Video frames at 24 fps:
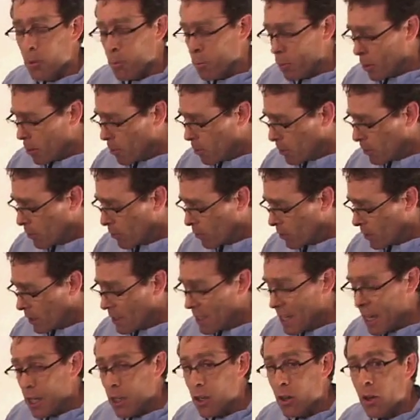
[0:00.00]
purposefully
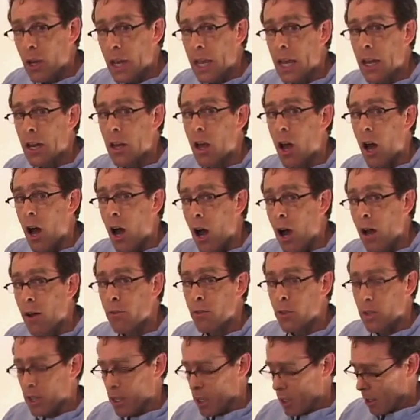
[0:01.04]
take your hand
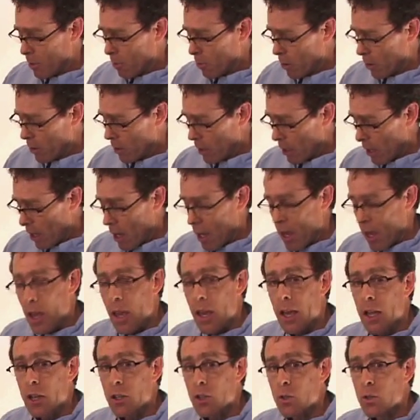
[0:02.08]
off the keyboard
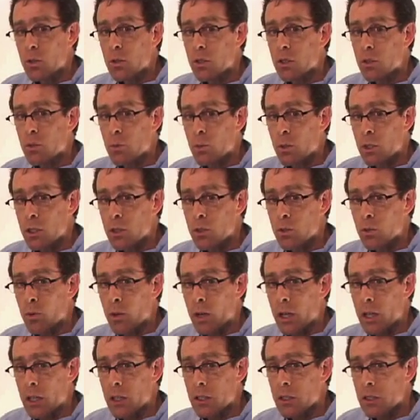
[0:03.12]
and use the wrist
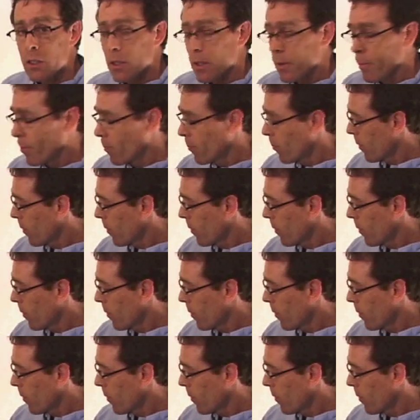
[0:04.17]
rest.